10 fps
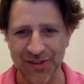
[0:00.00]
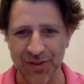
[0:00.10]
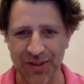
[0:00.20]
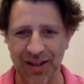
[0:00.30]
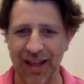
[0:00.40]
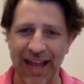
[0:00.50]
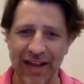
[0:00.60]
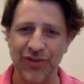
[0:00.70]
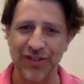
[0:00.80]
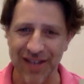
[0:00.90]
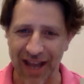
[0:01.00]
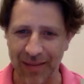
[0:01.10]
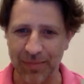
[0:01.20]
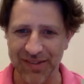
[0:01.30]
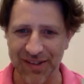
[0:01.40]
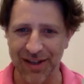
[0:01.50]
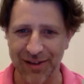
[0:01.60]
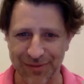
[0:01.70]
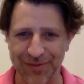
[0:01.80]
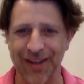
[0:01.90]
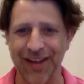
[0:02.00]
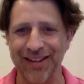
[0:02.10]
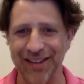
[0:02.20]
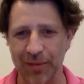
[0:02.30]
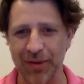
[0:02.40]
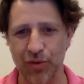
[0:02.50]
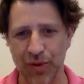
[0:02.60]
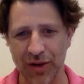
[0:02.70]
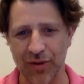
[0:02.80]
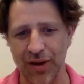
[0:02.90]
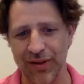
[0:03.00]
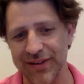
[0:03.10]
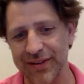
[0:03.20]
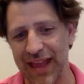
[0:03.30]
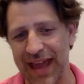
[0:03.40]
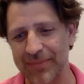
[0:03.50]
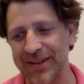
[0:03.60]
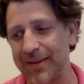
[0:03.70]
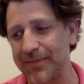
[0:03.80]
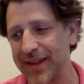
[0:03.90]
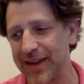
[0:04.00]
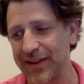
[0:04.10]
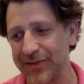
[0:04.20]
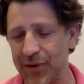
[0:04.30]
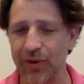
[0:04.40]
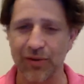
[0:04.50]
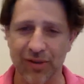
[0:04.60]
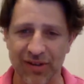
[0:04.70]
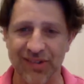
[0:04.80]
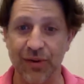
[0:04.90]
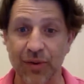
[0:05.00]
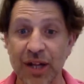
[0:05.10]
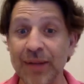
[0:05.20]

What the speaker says: You can actually type stuff a little bit quicker on the laptop than on the phone, and so